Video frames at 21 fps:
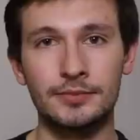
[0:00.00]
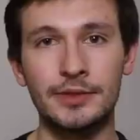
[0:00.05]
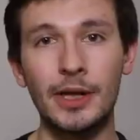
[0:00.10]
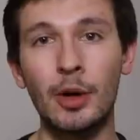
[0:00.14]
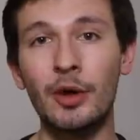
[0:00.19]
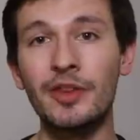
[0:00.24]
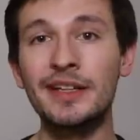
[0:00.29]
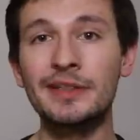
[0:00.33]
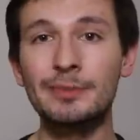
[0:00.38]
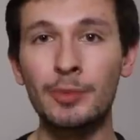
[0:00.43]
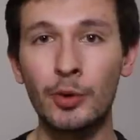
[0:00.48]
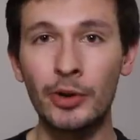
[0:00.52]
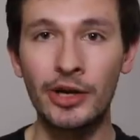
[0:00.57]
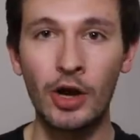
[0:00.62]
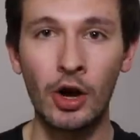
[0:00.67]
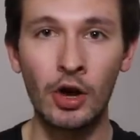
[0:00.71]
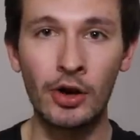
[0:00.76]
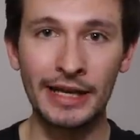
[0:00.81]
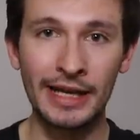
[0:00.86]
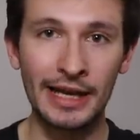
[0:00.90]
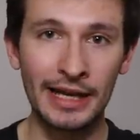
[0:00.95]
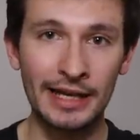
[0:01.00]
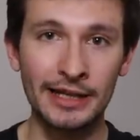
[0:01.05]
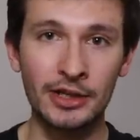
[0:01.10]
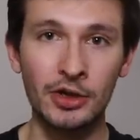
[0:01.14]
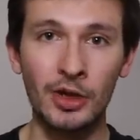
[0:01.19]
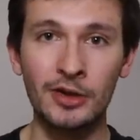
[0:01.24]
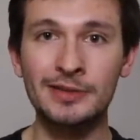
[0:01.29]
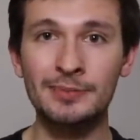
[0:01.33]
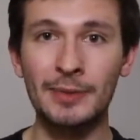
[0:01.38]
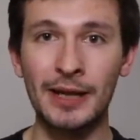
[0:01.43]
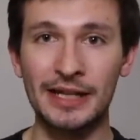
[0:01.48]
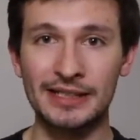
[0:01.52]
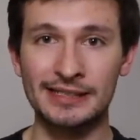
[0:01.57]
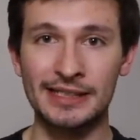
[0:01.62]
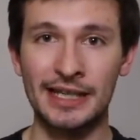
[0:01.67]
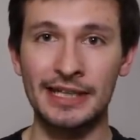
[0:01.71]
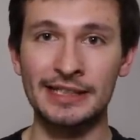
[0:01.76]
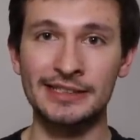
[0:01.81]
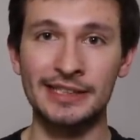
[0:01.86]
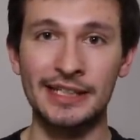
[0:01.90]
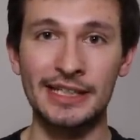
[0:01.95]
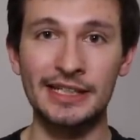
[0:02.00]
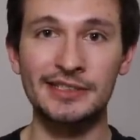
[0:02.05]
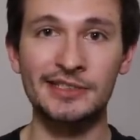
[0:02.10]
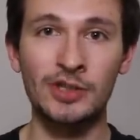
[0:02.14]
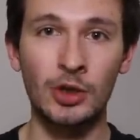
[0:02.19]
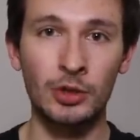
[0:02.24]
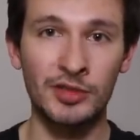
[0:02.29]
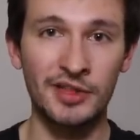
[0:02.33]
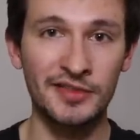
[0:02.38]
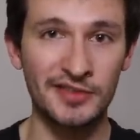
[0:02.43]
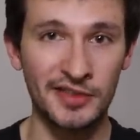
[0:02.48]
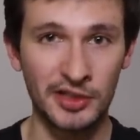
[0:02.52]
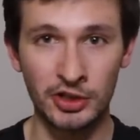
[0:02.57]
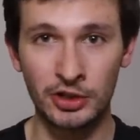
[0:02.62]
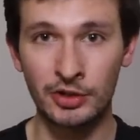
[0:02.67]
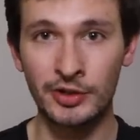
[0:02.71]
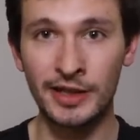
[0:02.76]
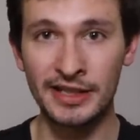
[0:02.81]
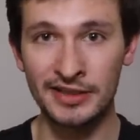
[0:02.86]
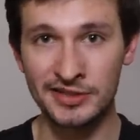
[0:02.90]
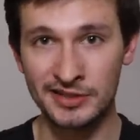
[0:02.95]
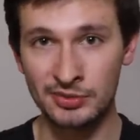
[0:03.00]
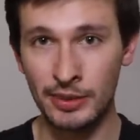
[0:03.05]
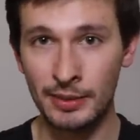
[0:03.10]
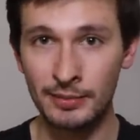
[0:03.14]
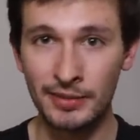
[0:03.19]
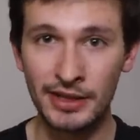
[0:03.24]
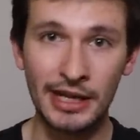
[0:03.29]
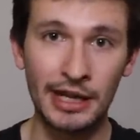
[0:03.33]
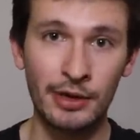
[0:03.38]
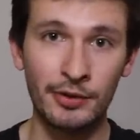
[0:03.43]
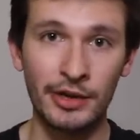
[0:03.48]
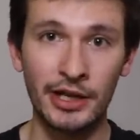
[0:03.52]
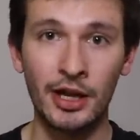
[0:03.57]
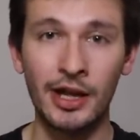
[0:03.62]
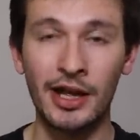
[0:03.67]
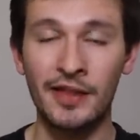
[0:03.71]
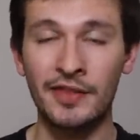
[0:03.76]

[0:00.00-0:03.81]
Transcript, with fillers: Now at this point, R. Kelly goes backstage and he's told that security swept the area